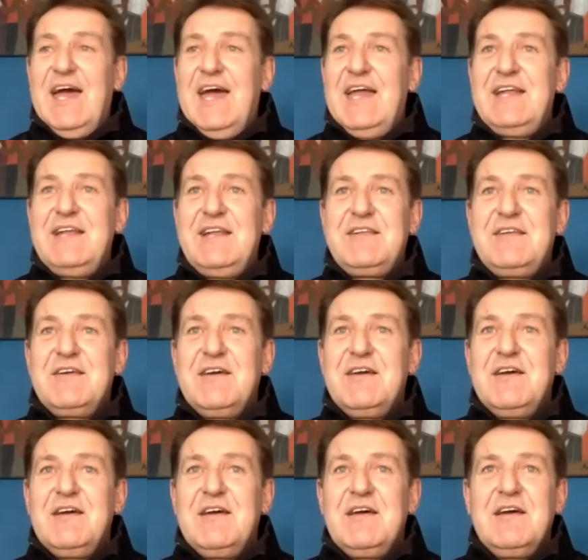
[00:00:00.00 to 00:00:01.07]
and
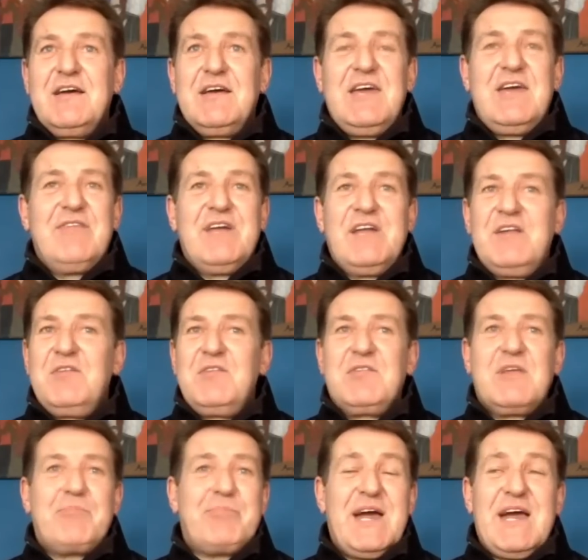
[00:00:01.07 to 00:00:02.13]

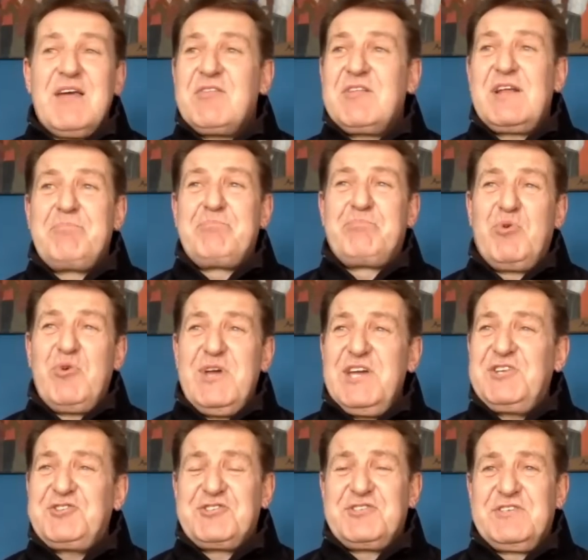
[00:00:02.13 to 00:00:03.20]
even the pastor
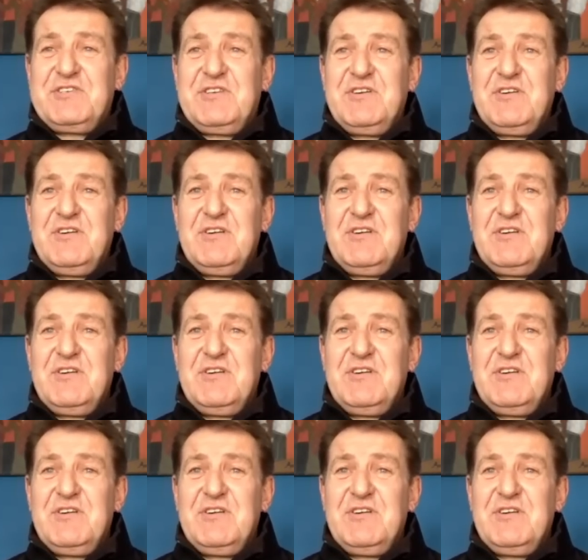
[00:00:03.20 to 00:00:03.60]
preached.